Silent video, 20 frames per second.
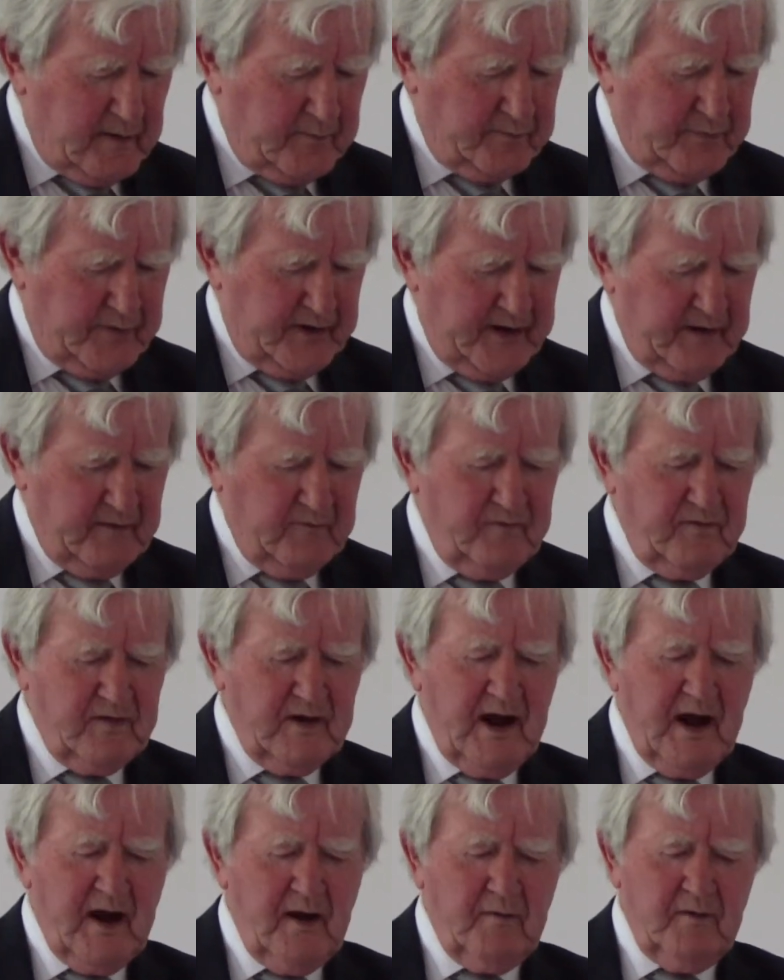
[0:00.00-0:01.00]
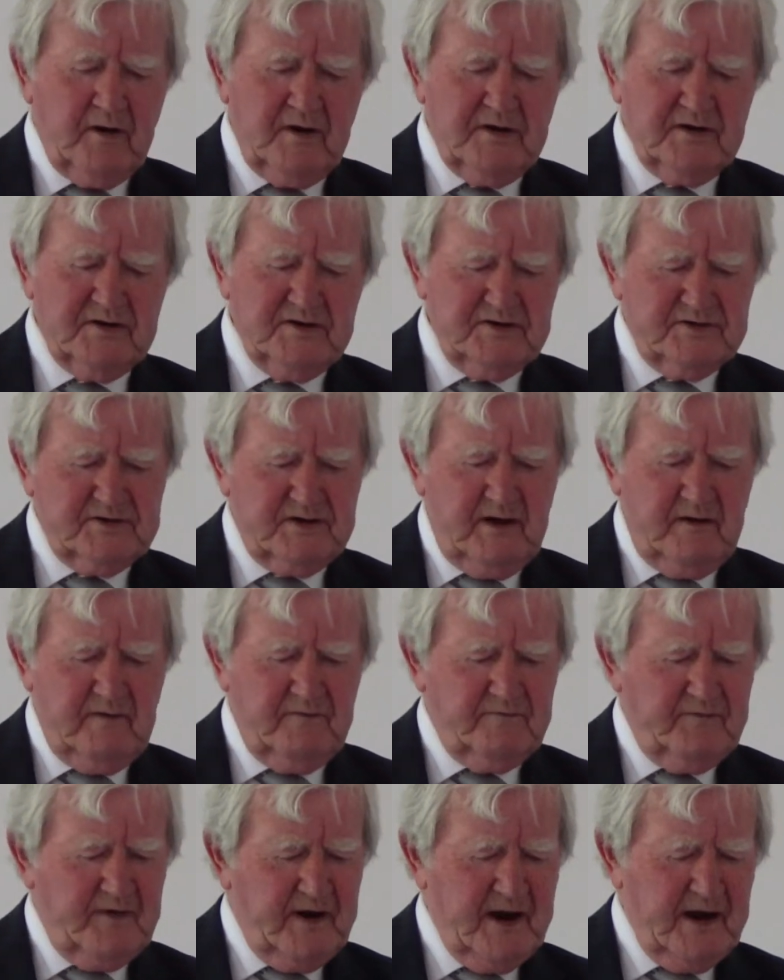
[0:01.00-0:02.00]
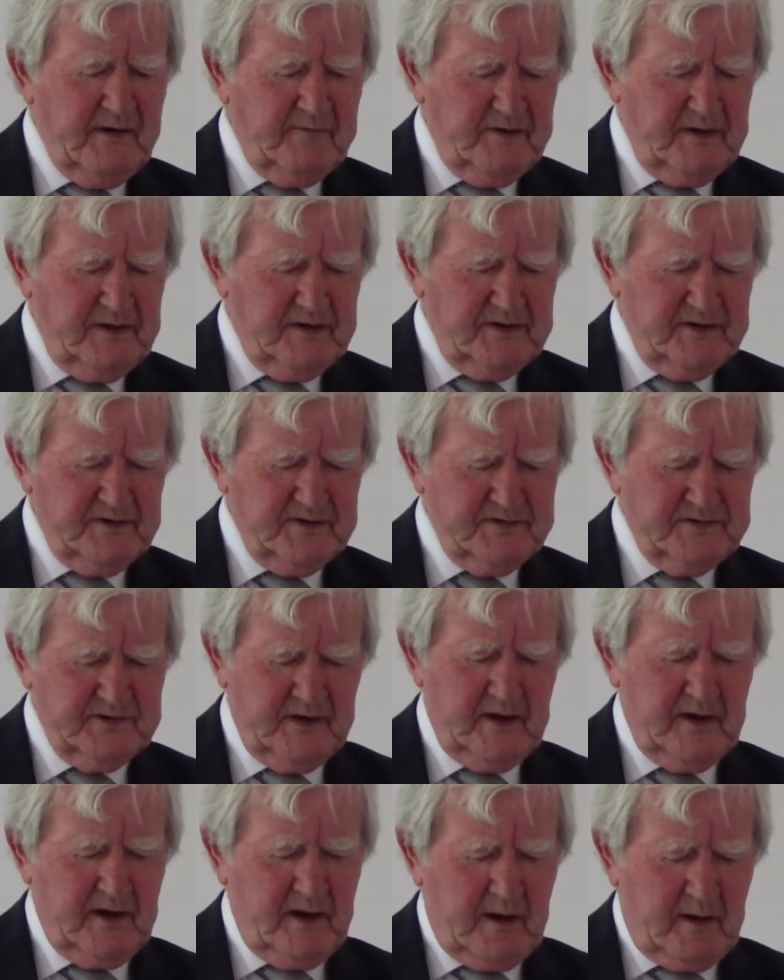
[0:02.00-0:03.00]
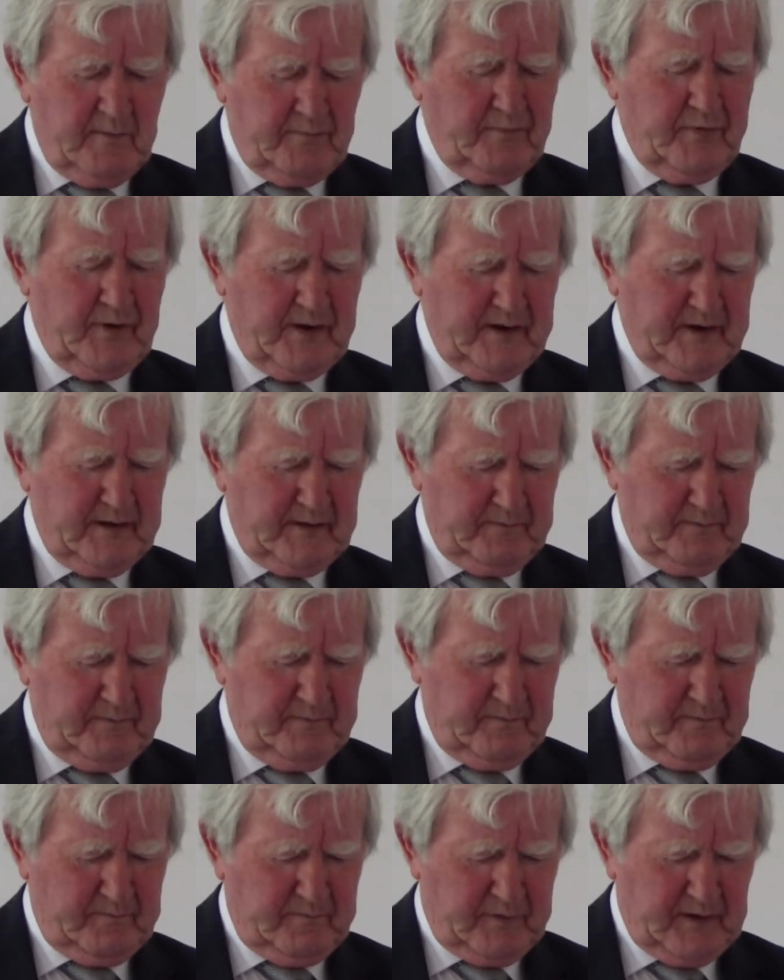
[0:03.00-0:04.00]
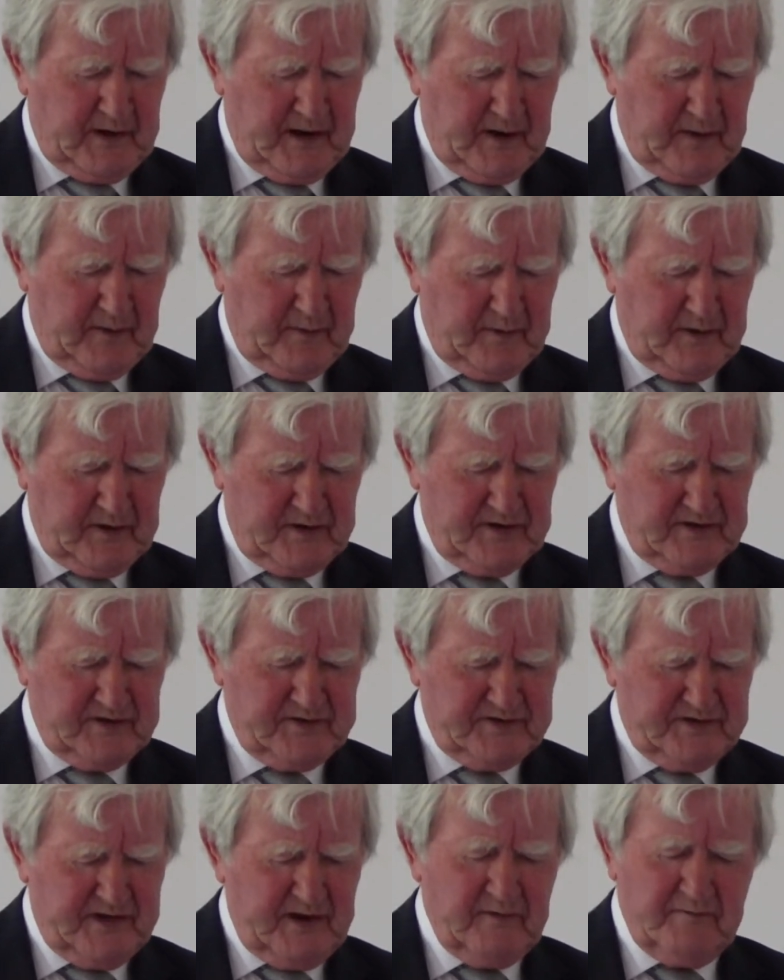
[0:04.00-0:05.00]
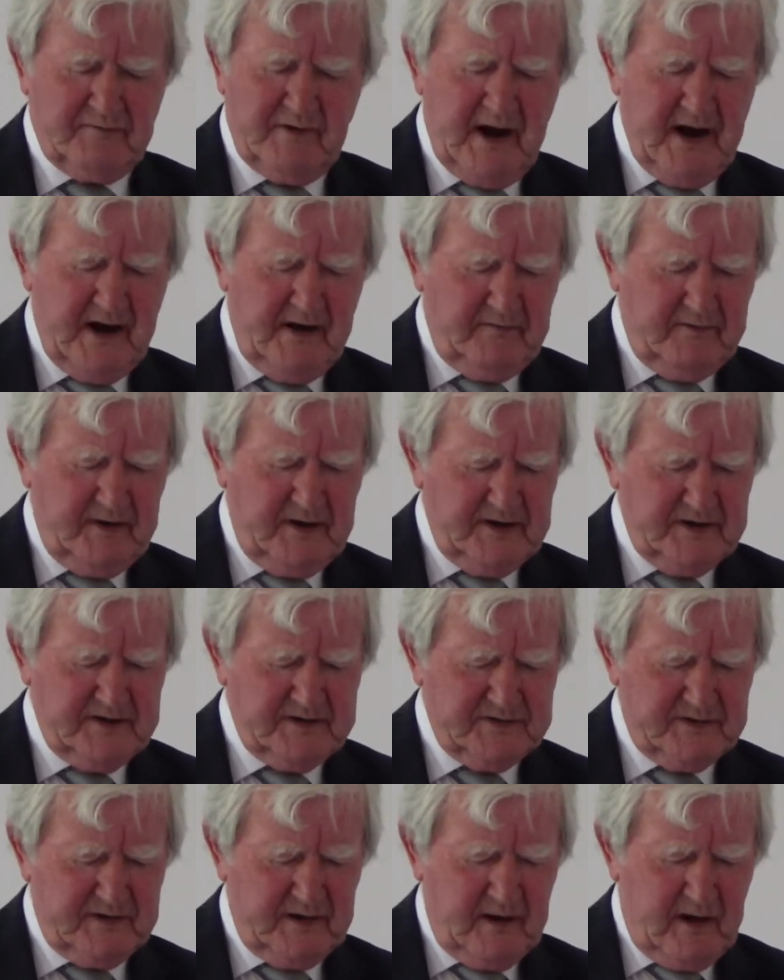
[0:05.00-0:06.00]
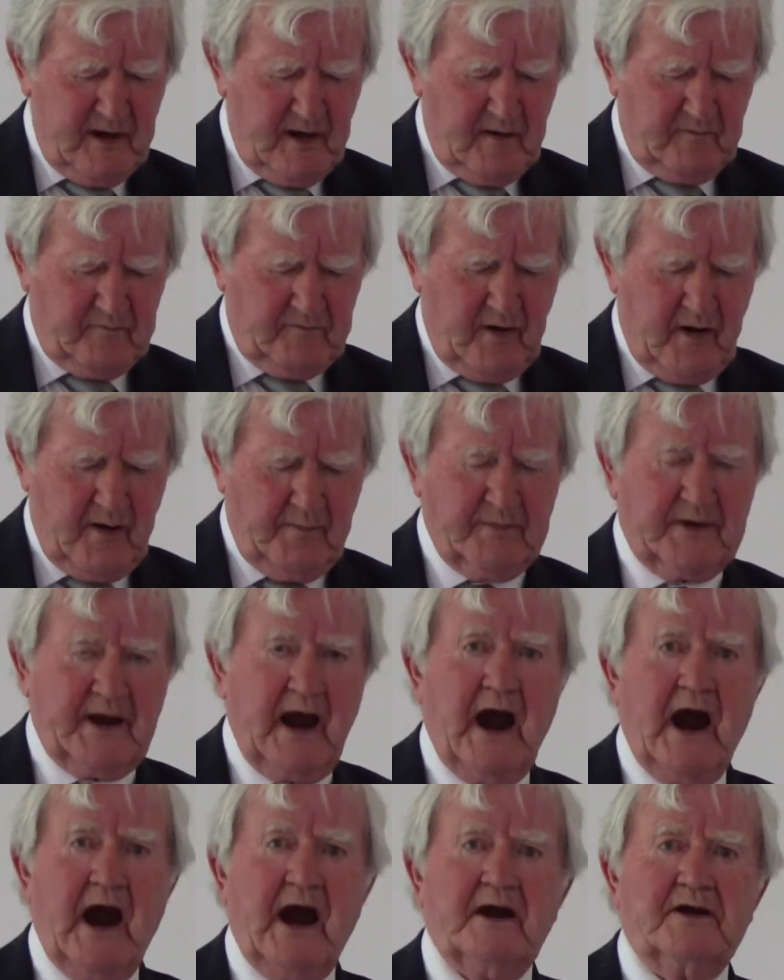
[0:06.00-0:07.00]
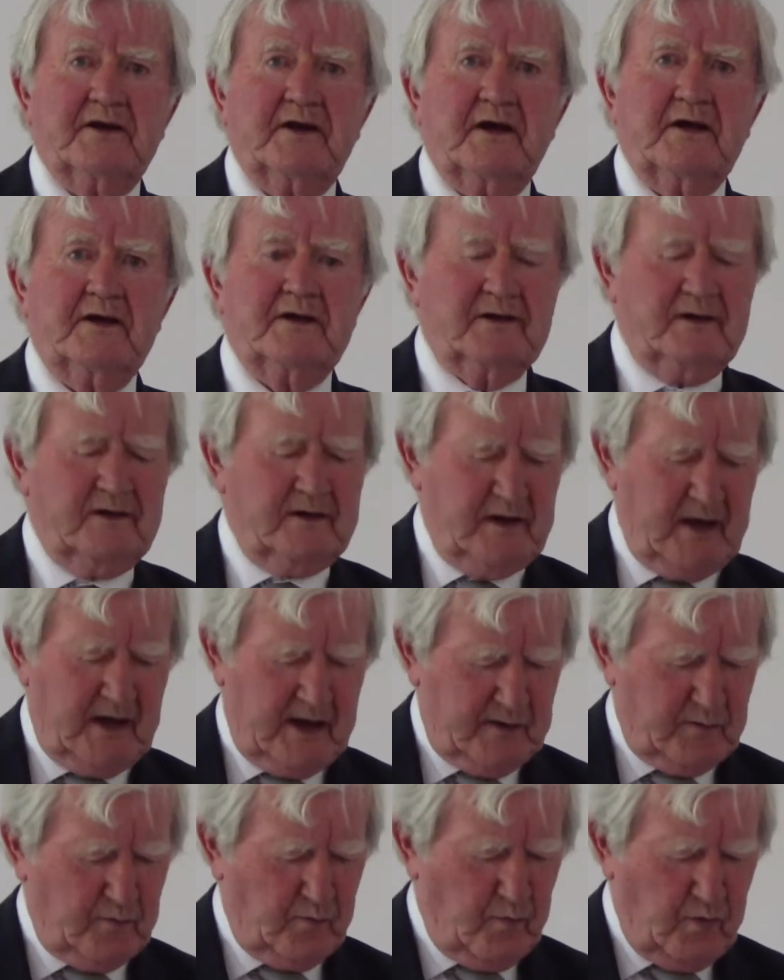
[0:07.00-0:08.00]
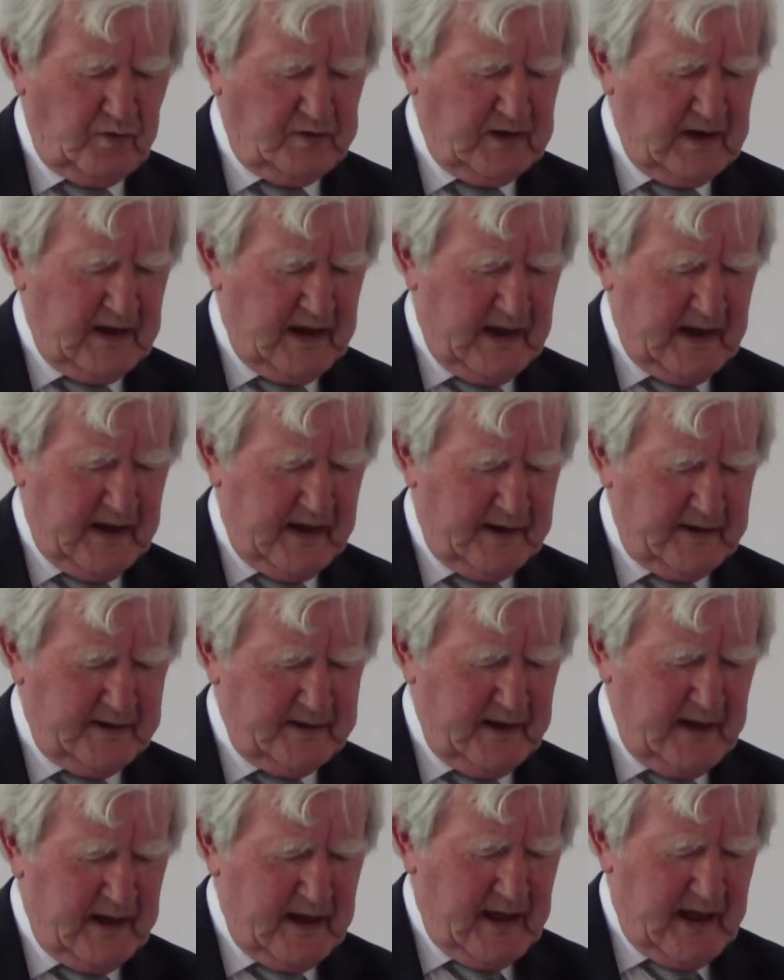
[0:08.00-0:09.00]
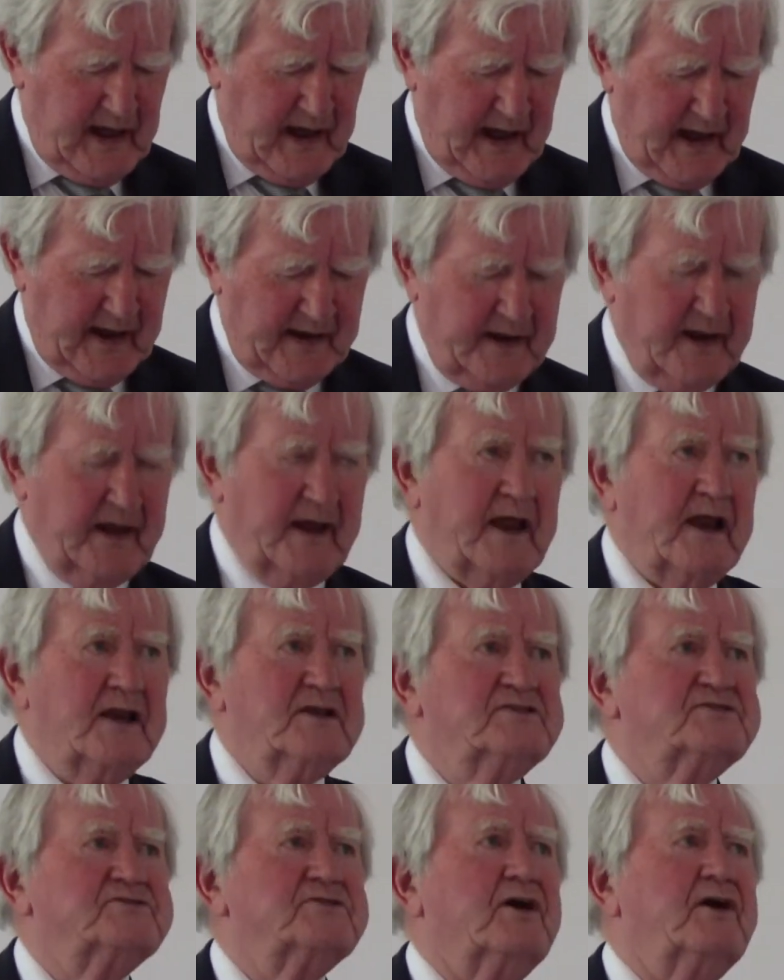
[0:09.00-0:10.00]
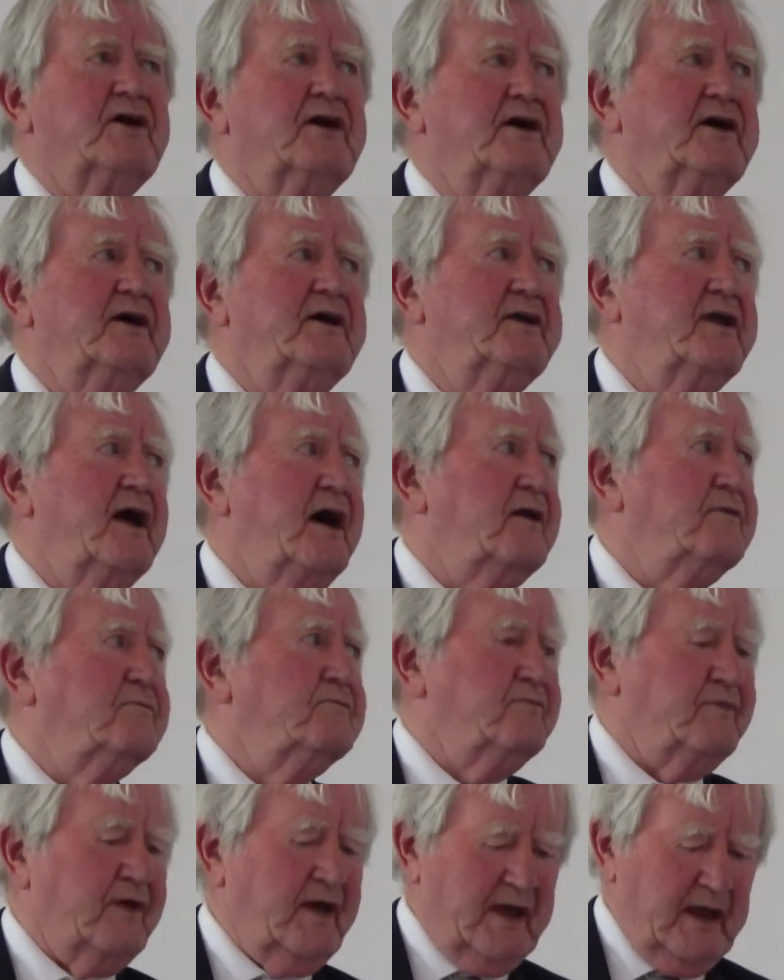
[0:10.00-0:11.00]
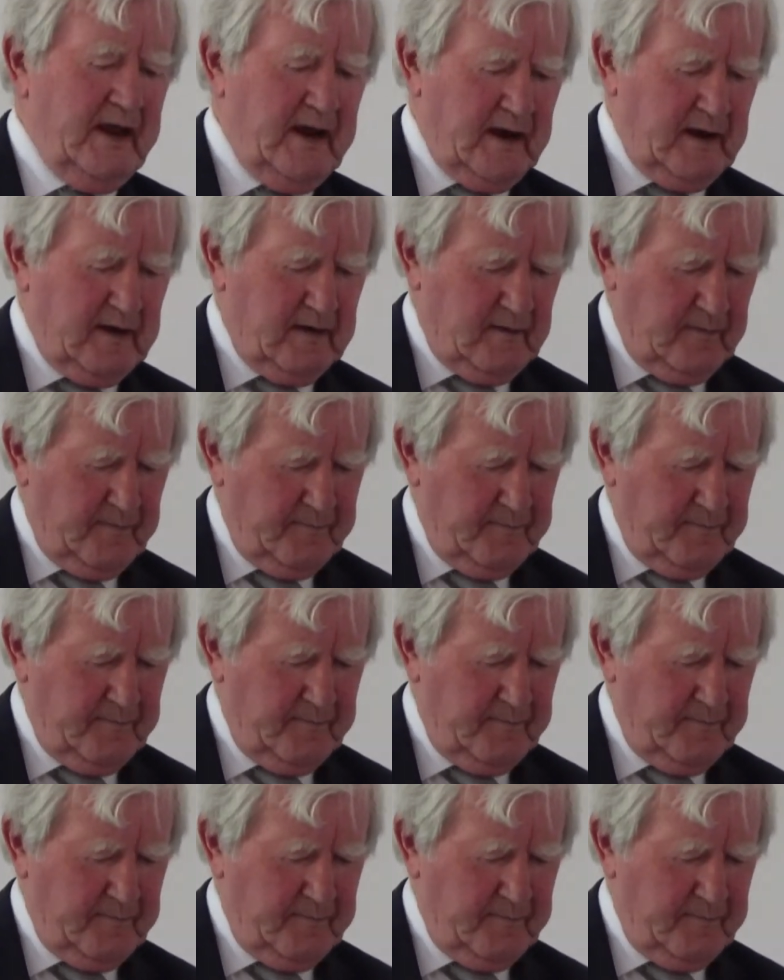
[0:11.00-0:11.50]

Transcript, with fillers: Bring flowers the fairest, bring flowers the rarest, from garden and woodland and hillside and vale.